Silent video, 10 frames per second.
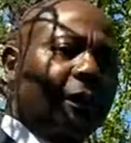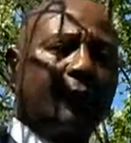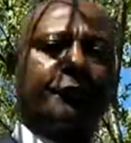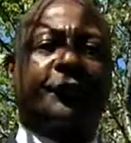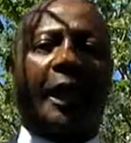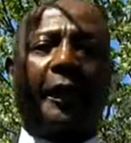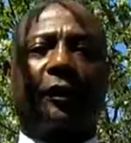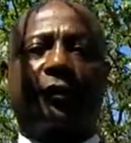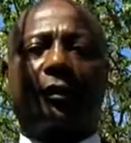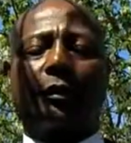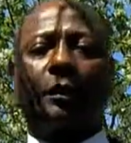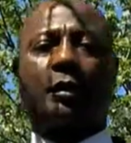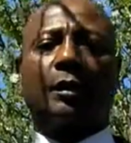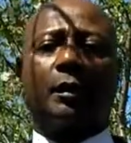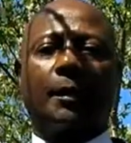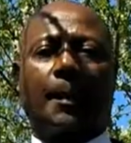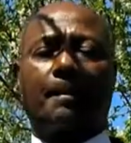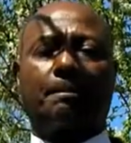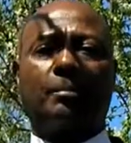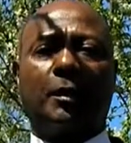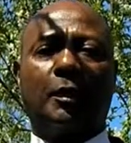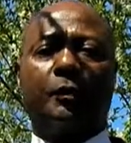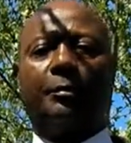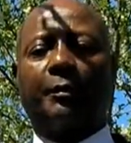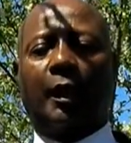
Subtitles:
to give thanks to